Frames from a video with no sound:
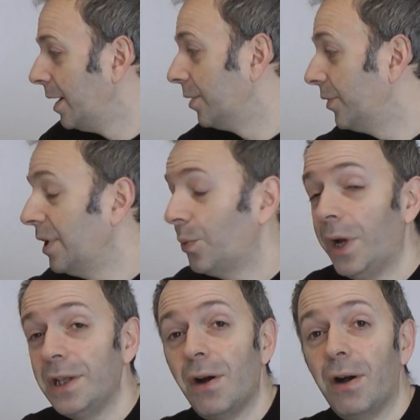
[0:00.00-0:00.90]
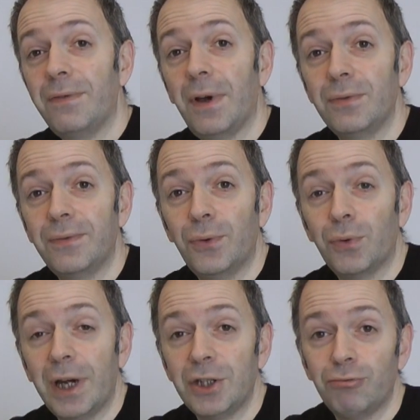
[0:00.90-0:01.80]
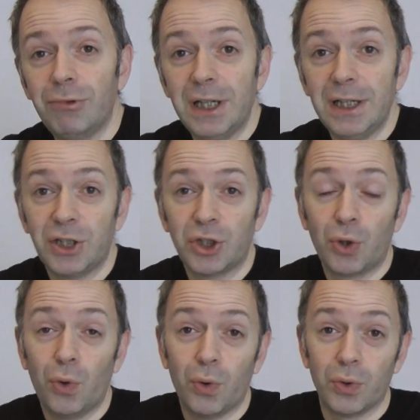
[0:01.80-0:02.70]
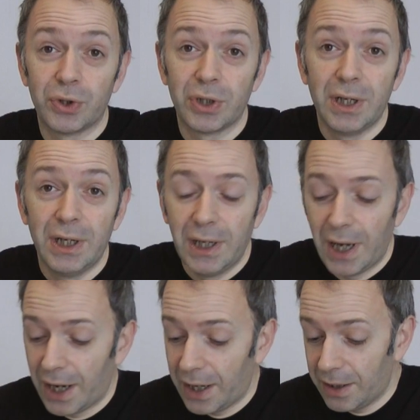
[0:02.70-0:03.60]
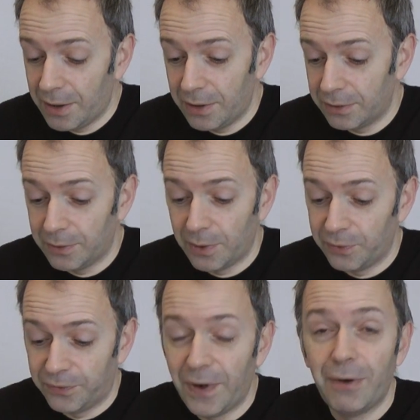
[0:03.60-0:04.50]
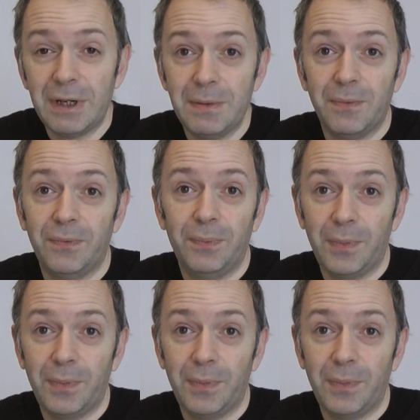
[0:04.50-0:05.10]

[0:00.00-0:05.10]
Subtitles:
And I think where the iPhone 4S really scores very